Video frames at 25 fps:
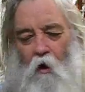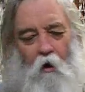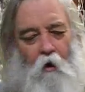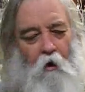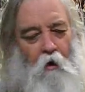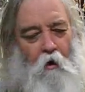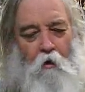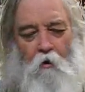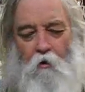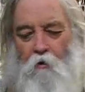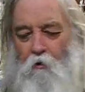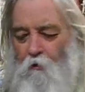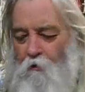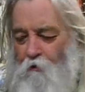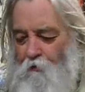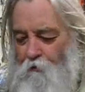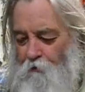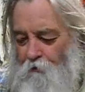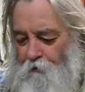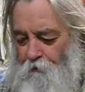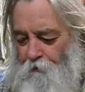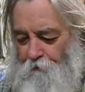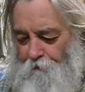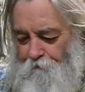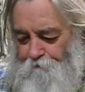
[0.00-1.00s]

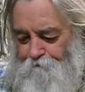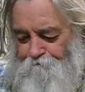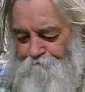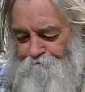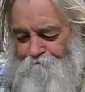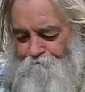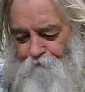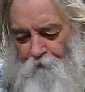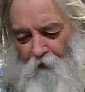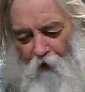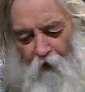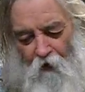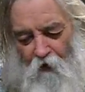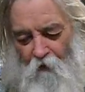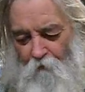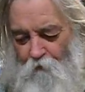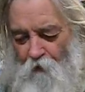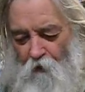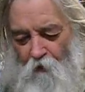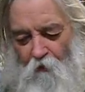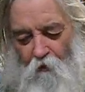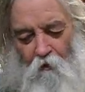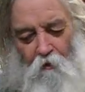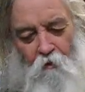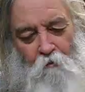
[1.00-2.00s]
I'm
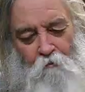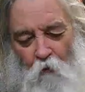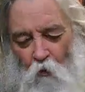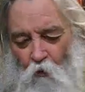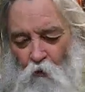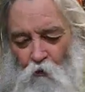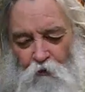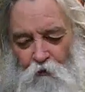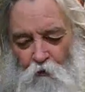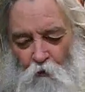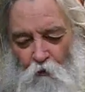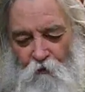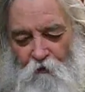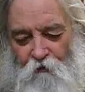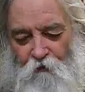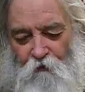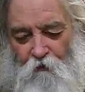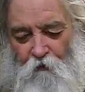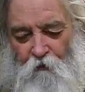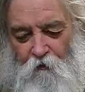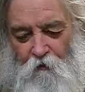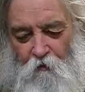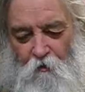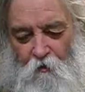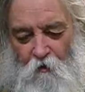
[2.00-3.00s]
not going to bore you with
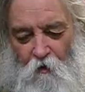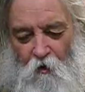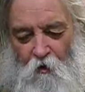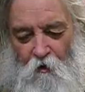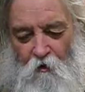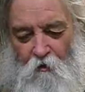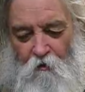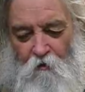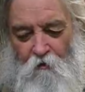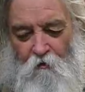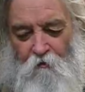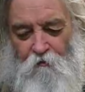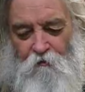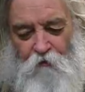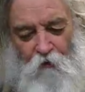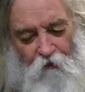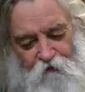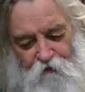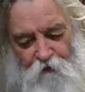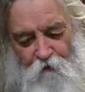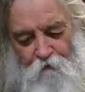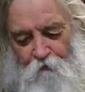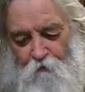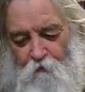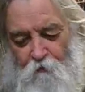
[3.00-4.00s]
it.
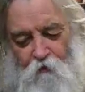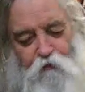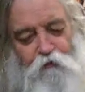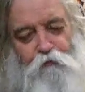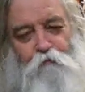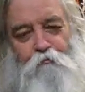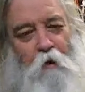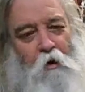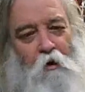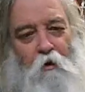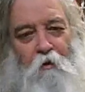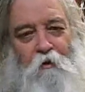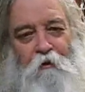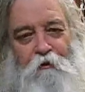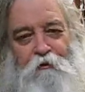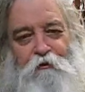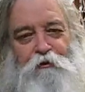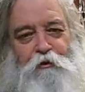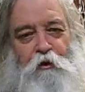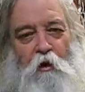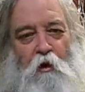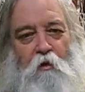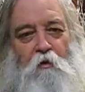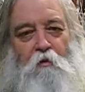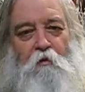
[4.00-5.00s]
I'm just merely
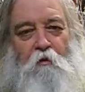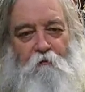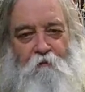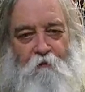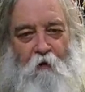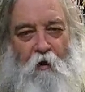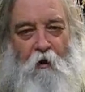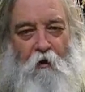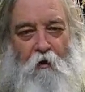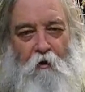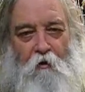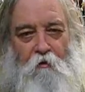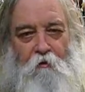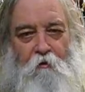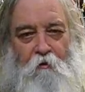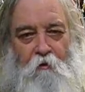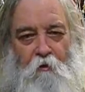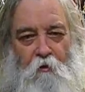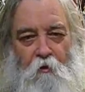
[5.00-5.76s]
stating a fact.